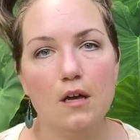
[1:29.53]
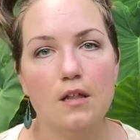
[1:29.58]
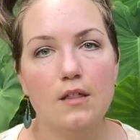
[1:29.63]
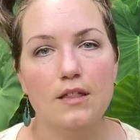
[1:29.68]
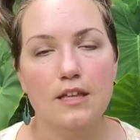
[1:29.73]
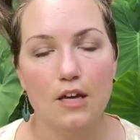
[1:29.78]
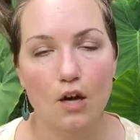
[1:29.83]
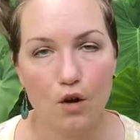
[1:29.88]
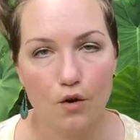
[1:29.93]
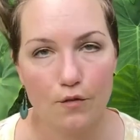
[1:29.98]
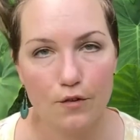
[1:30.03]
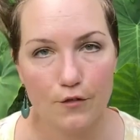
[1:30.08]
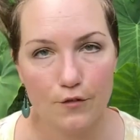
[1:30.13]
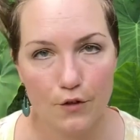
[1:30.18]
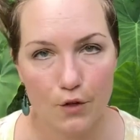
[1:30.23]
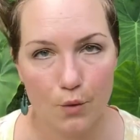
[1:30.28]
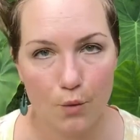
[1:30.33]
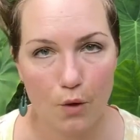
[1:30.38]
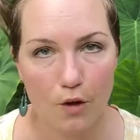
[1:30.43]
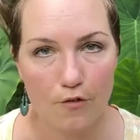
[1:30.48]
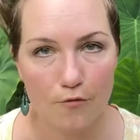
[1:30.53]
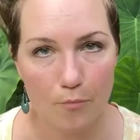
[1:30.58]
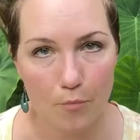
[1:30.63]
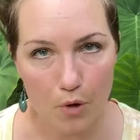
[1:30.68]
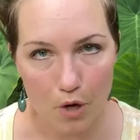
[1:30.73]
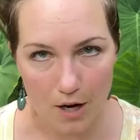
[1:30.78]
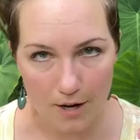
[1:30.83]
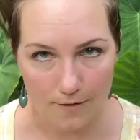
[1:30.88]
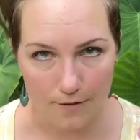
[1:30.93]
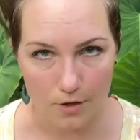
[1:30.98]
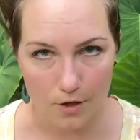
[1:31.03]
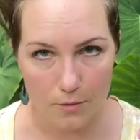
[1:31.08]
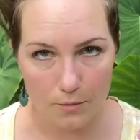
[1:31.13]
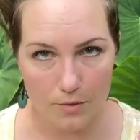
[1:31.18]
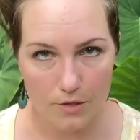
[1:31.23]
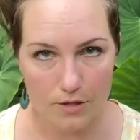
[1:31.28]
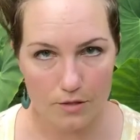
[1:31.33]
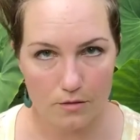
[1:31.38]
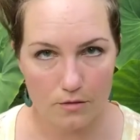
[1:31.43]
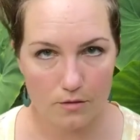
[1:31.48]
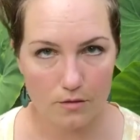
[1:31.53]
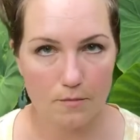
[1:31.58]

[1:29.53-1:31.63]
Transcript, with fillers: the overview of Proverbs,